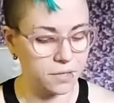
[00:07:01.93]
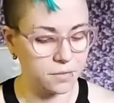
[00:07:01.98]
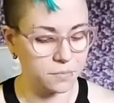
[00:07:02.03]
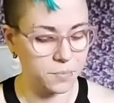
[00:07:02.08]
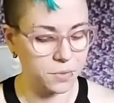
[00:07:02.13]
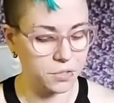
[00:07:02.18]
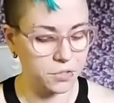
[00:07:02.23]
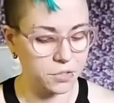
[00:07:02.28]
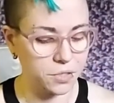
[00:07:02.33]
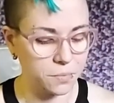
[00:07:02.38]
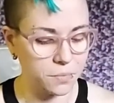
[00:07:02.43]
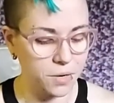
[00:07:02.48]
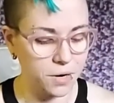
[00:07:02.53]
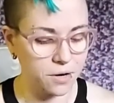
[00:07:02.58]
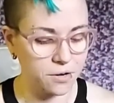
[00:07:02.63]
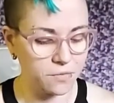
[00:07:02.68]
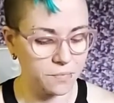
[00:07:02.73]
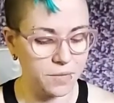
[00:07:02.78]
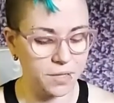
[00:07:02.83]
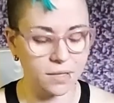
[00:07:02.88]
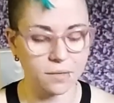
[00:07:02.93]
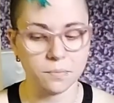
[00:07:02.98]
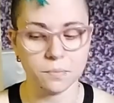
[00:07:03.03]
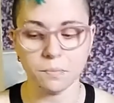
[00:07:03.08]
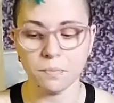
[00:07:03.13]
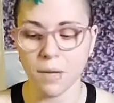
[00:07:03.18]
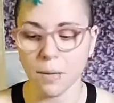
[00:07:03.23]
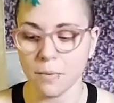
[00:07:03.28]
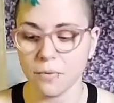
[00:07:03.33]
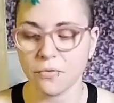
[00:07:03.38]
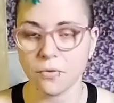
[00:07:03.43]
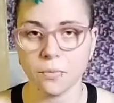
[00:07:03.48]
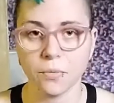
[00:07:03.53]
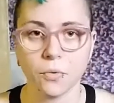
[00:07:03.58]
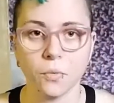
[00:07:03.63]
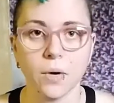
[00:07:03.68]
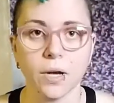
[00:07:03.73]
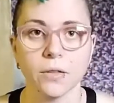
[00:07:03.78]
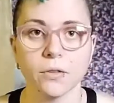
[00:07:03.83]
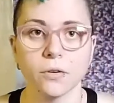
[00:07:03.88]
But some part of me, maybe from the
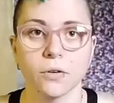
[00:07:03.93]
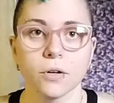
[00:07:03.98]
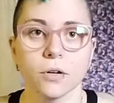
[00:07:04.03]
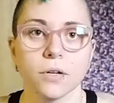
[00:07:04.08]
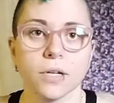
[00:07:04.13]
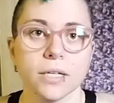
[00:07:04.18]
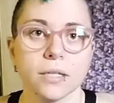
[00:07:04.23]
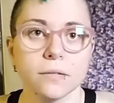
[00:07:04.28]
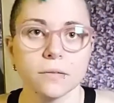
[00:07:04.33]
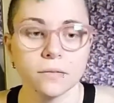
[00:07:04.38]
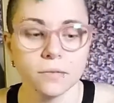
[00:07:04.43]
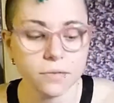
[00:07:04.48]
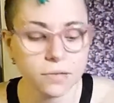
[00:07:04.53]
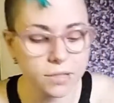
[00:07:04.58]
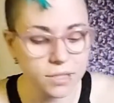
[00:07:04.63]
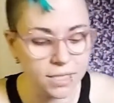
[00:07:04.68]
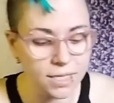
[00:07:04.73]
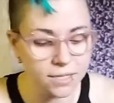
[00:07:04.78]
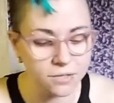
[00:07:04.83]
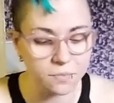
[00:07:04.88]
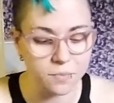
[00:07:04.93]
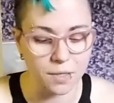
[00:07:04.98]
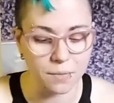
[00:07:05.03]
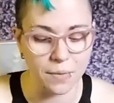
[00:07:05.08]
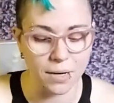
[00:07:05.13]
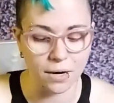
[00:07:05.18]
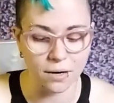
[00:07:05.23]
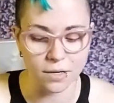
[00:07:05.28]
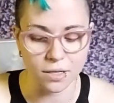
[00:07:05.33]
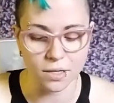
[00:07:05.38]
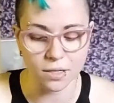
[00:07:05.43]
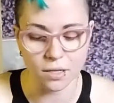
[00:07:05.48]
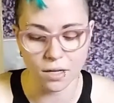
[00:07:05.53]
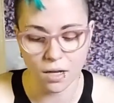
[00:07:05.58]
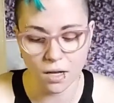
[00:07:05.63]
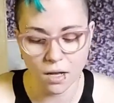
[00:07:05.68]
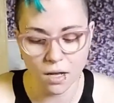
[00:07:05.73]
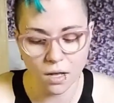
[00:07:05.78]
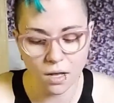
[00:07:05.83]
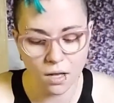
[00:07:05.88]
way the girl had teased me about it,
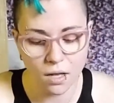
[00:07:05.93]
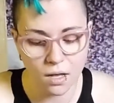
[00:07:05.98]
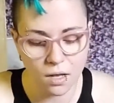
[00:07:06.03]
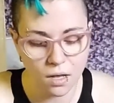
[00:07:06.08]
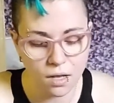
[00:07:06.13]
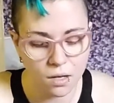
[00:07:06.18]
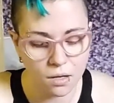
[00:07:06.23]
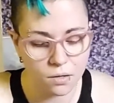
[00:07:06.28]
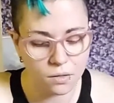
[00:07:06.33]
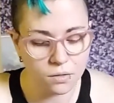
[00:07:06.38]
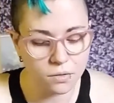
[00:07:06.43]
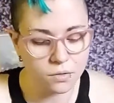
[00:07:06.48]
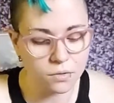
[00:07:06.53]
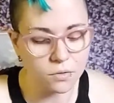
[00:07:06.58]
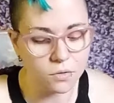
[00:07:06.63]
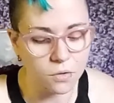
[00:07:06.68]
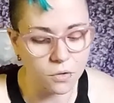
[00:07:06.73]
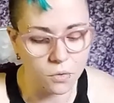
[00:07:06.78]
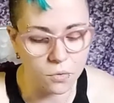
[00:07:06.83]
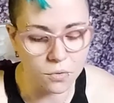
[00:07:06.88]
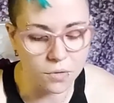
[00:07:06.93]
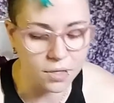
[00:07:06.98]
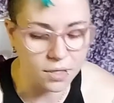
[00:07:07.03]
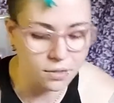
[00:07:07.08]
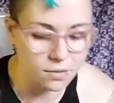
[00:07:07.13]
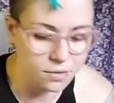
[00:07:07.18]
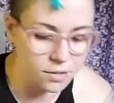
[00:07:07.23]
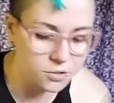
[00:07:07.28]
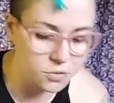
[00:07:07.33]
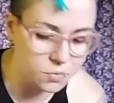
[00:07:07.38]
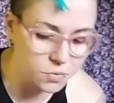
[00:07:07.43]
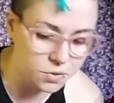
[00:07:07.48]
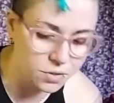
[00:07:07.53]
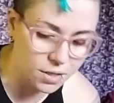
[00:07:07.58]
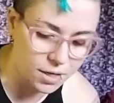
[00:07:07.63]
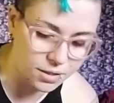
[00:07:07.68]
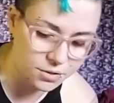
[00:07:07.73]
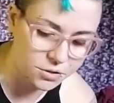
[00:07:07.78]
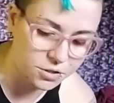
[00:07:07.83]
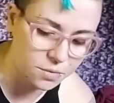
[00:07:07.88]
knew that this was
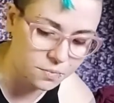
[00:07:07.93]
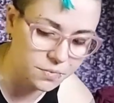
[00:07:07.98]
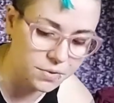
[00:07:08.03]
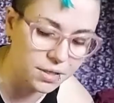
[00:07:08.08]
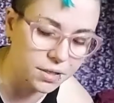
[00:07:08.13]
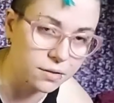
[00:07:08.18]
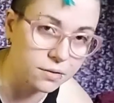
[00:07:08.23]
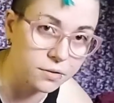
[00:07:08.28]
not something